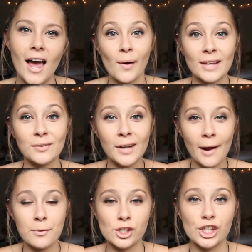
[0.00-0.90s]
I thought
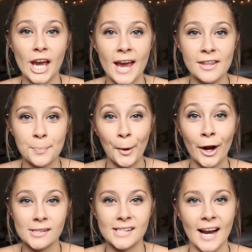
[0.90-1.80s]
I would share the
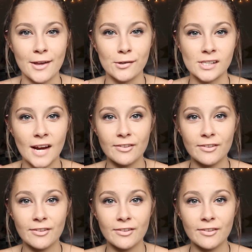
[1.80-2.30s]
products that I use